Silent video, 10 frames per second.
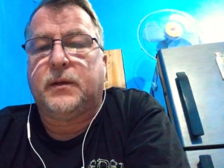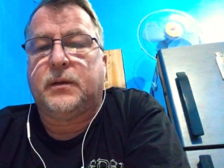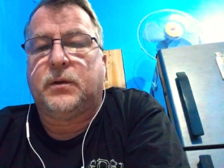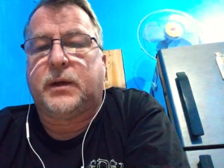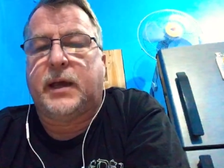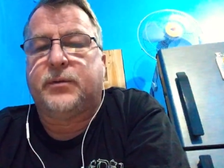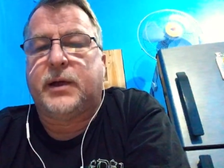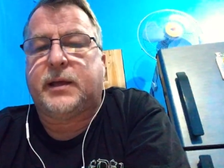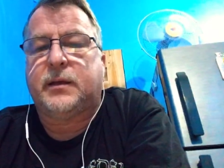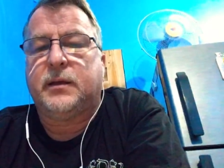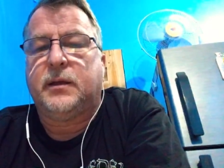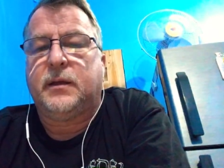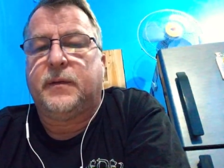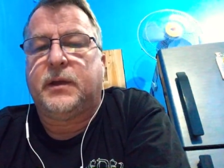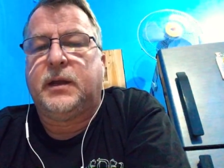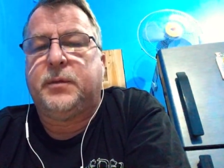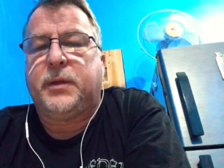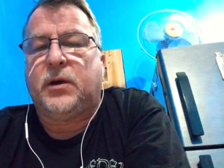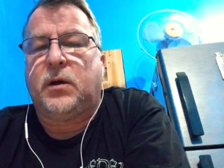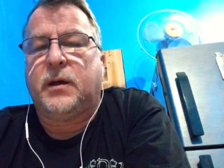Okay, Rick? You need
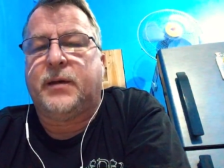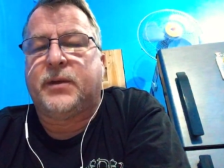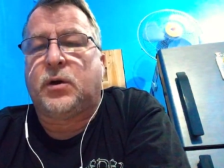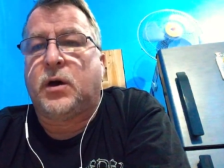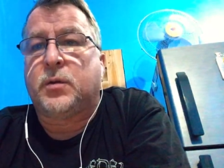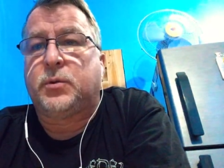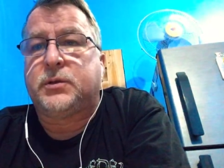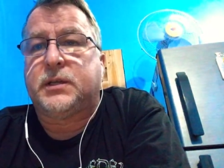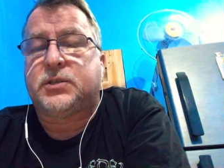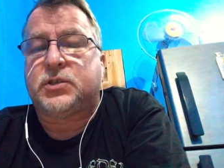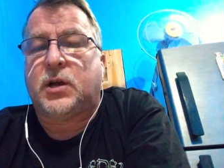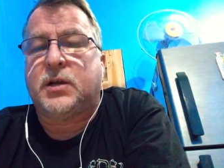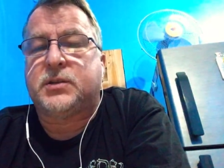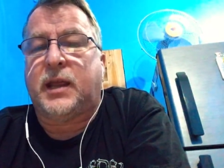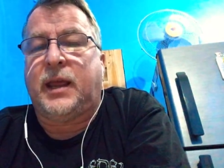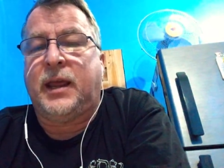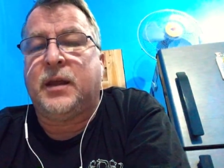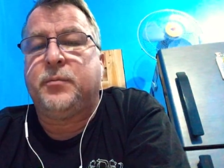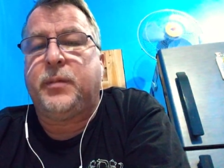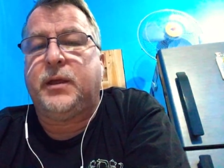to have an honorable discharge
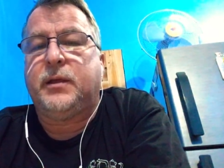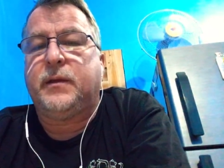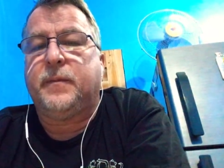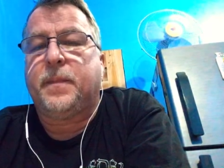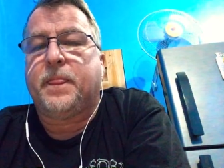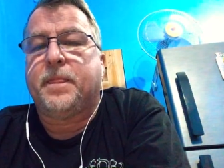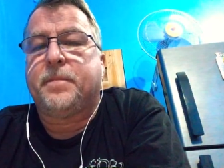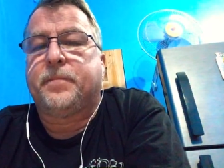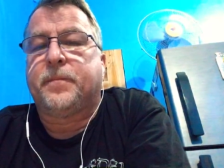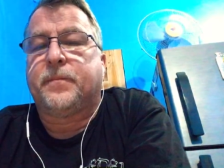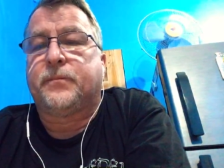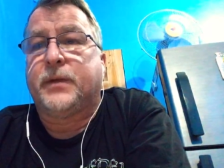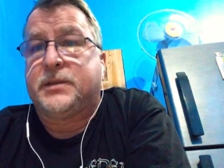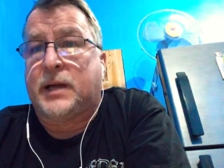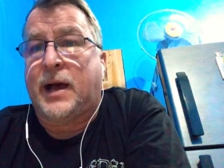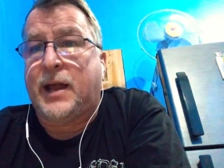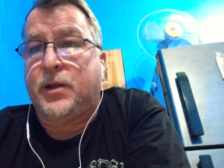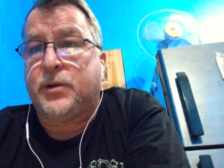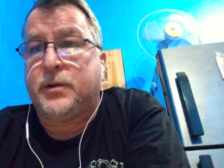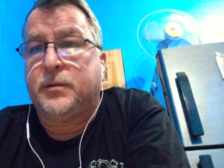and be
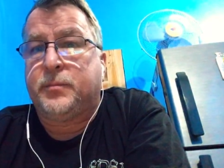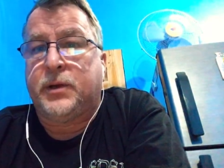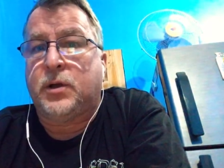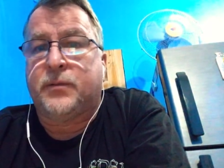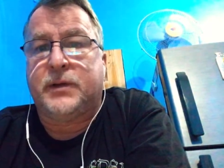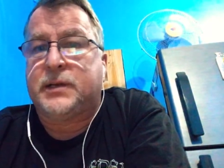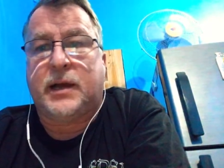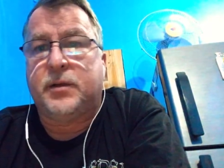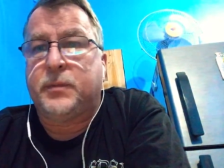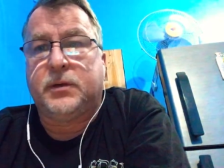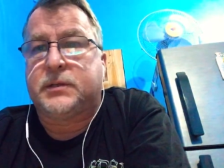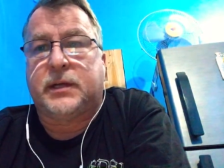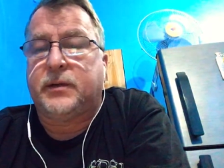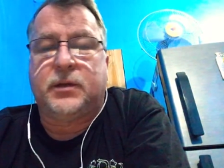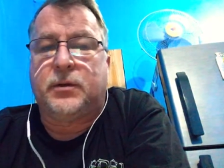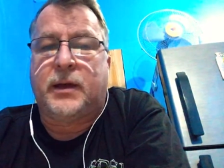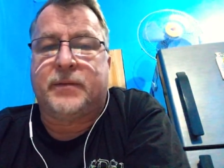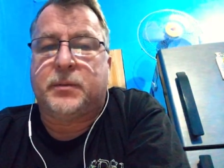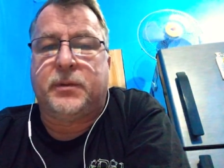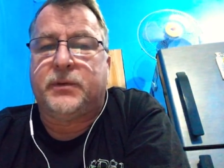retired, but not retired military. You don't have
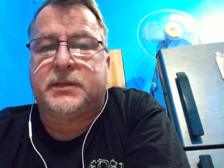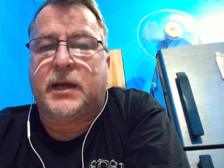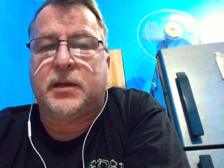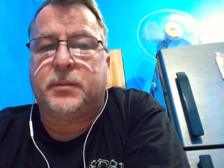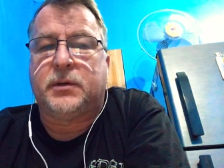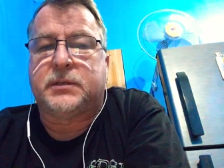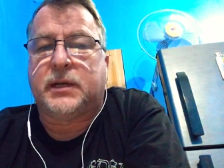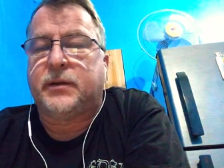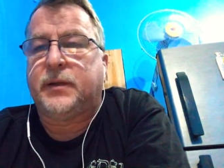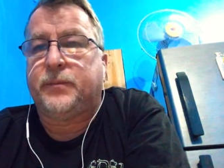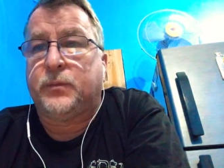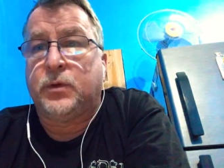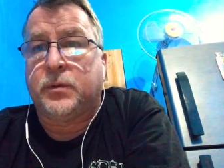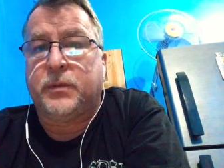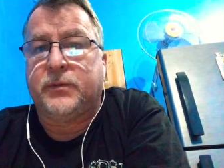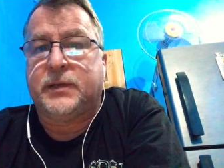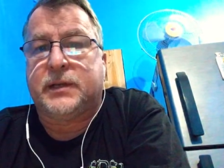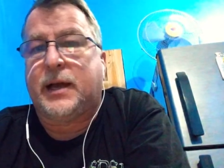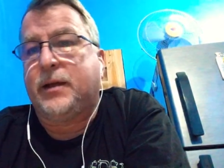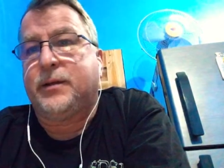to be retired military. You can be
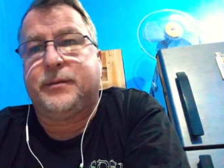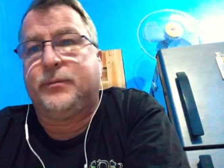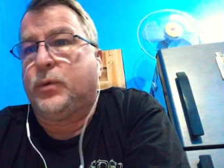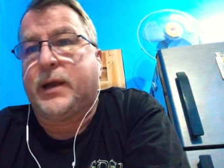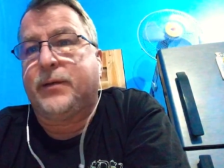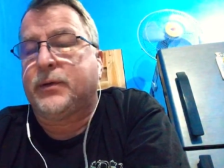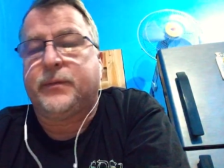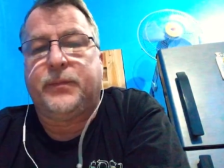retired whatever.